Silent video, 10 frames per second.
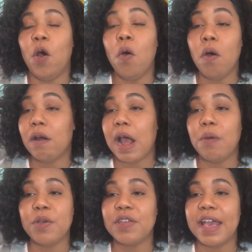Or I
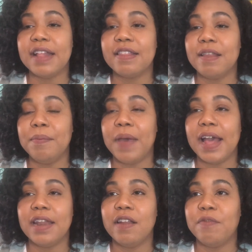wish I
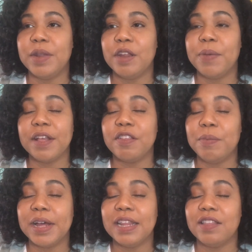had enough money to pay
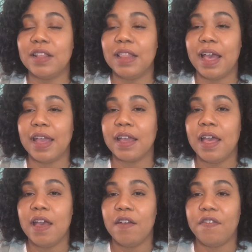somebody to like
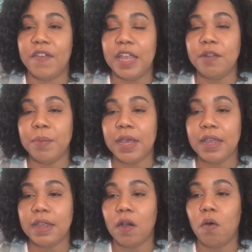feed
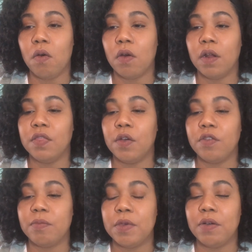me, or
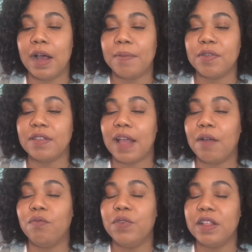those meal options. I
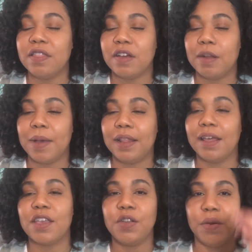really thought about
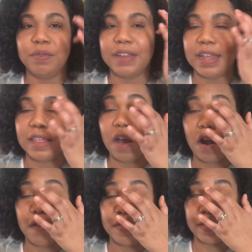like, daily
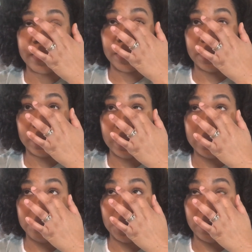harvest and those things.
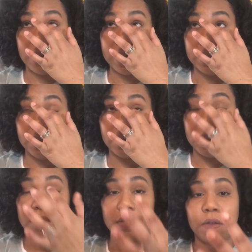It'd be a great way to lose
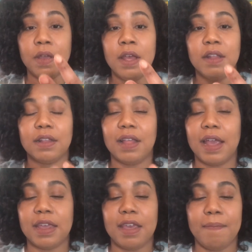weight too, to
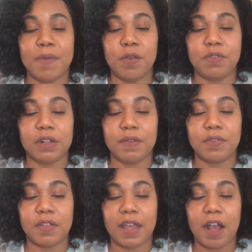like get meals delivered
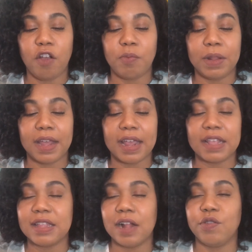to the house. But like,
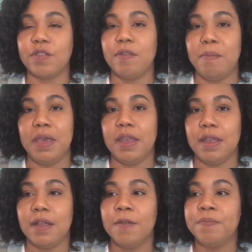it's not just me.